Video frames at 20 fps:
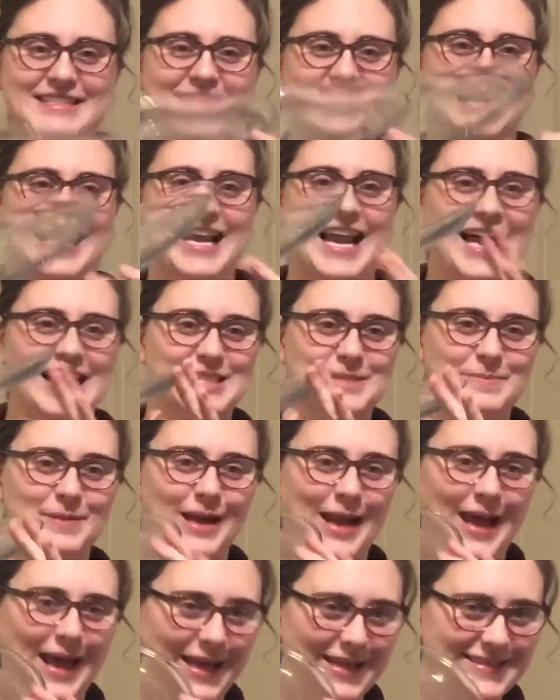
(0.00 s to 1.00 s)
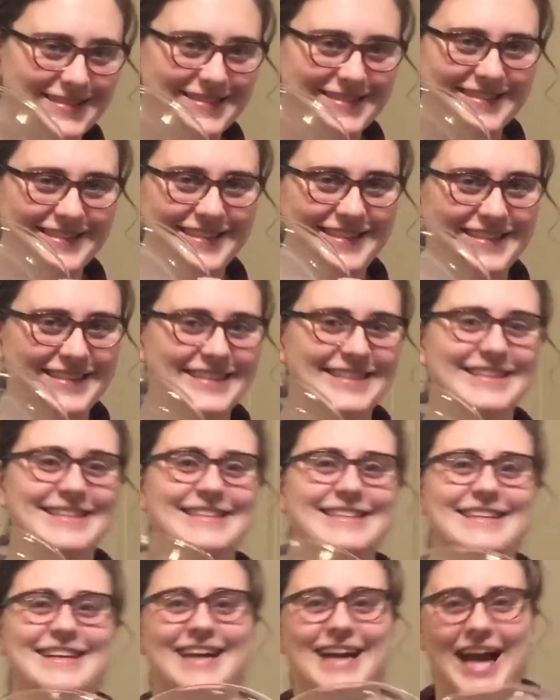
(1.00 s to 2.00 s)
It's a glass plate.
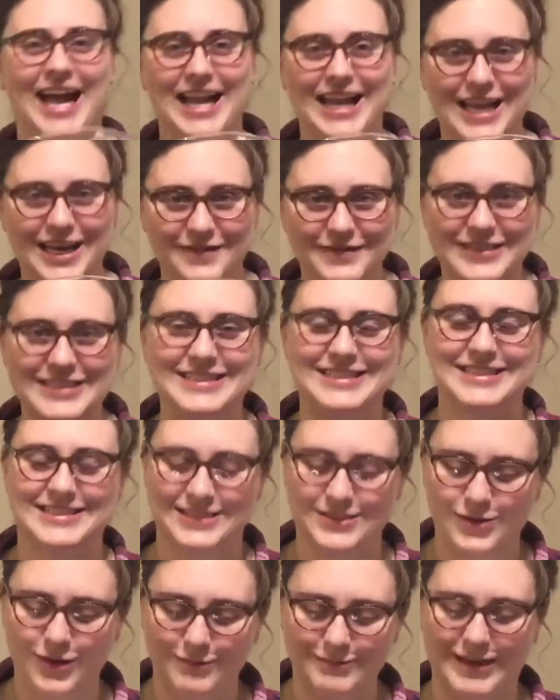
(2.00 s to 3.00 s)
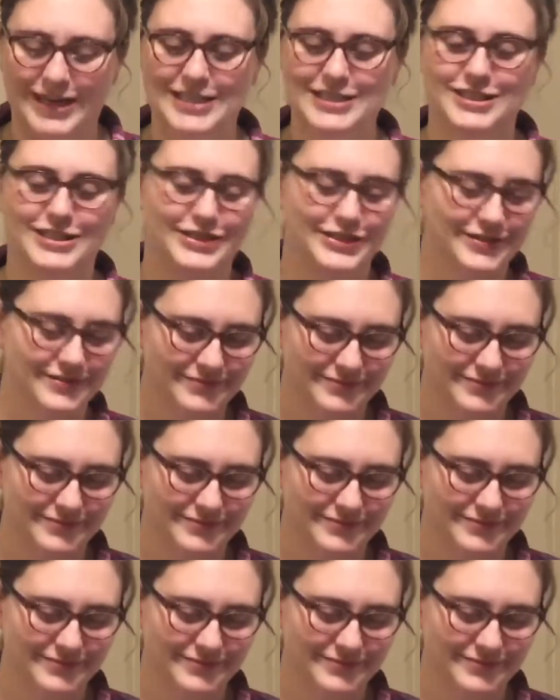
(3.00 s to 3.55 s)
I love it so much.